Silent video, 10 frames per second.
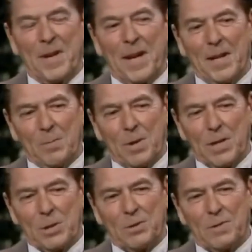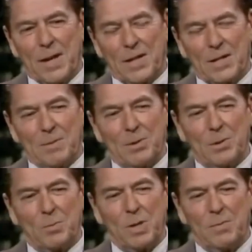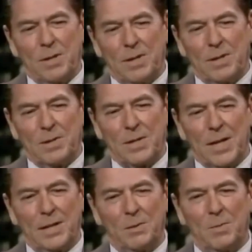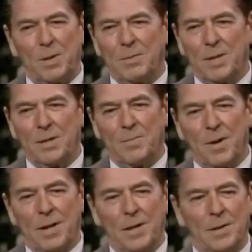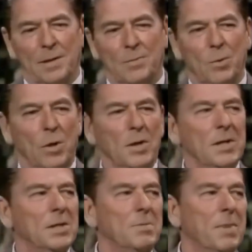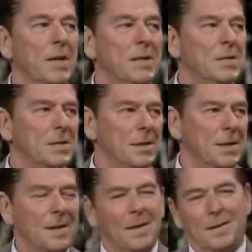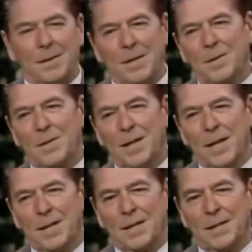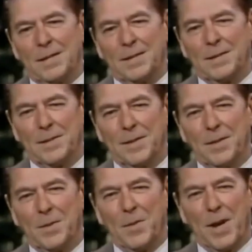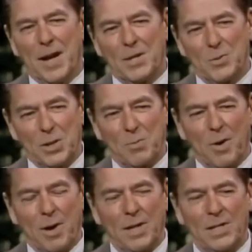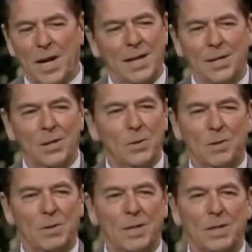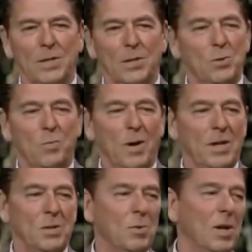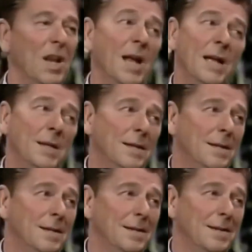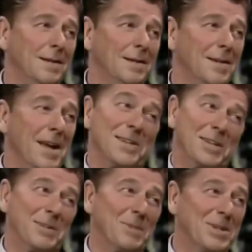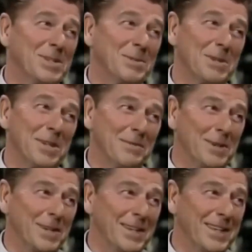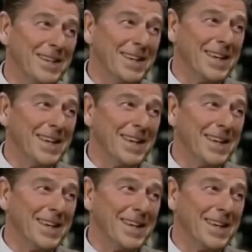I had the pleasure of telling some of those people that are saying the Republican Party ought to broaden its base the other day that when I switched parties, I didn't do it because the two parties were alike. I did it because they were different. Right.